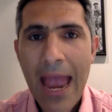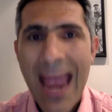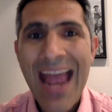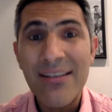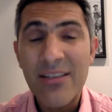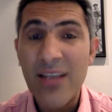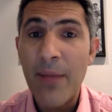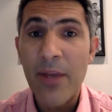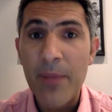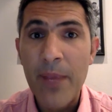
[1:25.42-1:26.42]
And
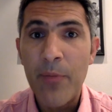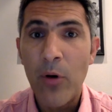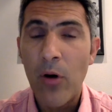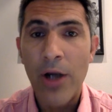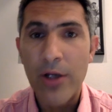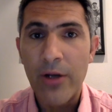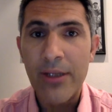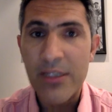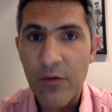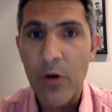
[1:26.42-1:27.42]
some of the people on your
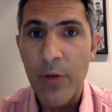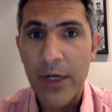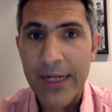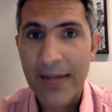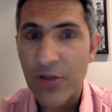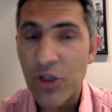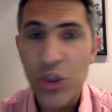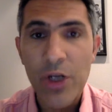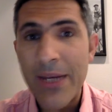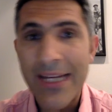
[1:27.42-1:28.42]
list of Uber connectors
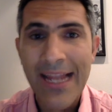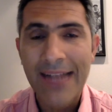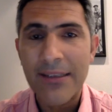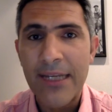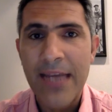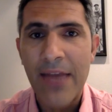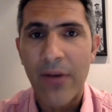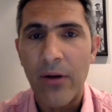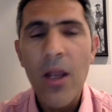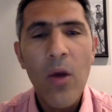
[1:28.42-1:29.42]
should be connected
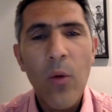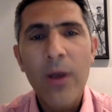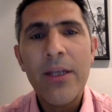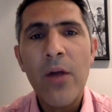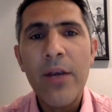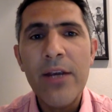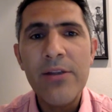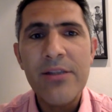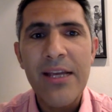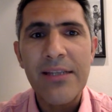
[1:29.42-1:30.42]
together. Well,
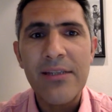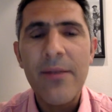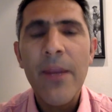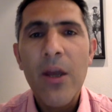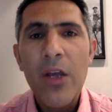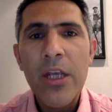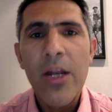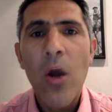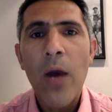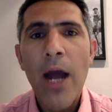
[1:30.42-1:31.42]
here's this.
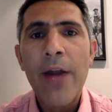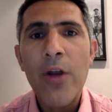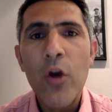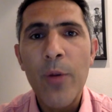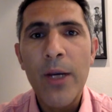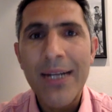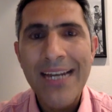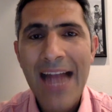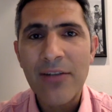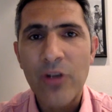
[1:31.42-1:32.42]
An Uber
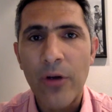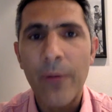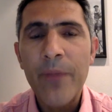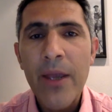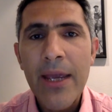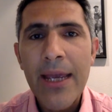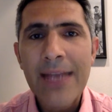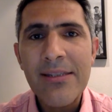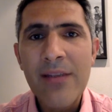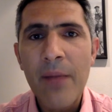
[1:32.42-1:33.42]
connector
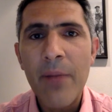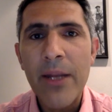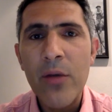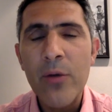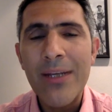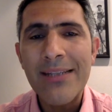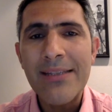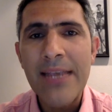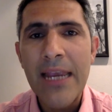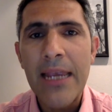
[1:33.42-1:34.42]
is somebody who can
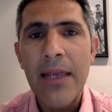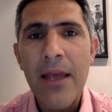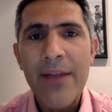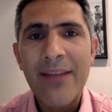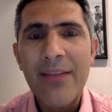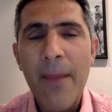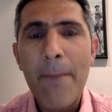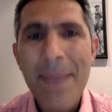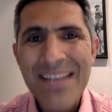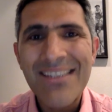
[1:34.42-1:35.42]
see that
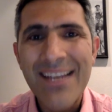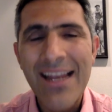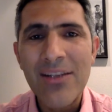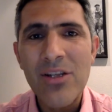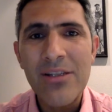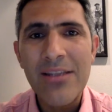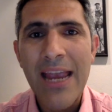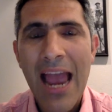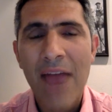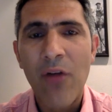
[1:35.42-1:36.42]
the best connections
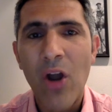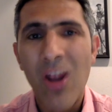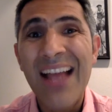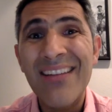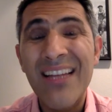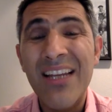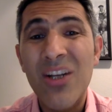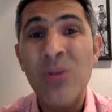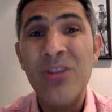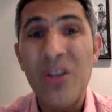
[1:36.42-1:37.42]
they have are likely
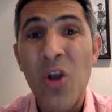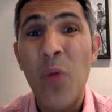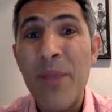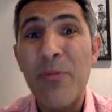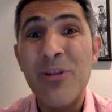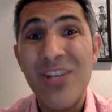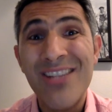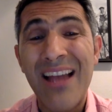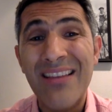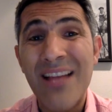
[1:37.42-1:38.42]
going to know people
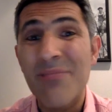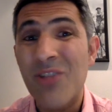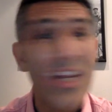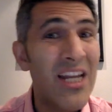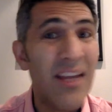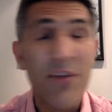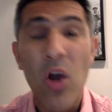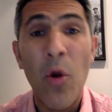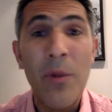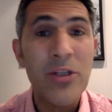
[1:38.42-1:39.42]
just like them. So they're going to give you
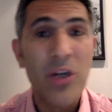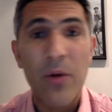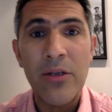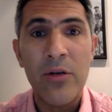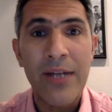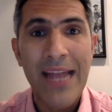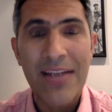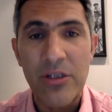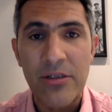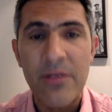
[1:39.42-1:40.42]
a whole bunch of great new
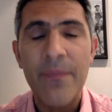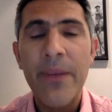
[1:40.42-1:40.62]
connections.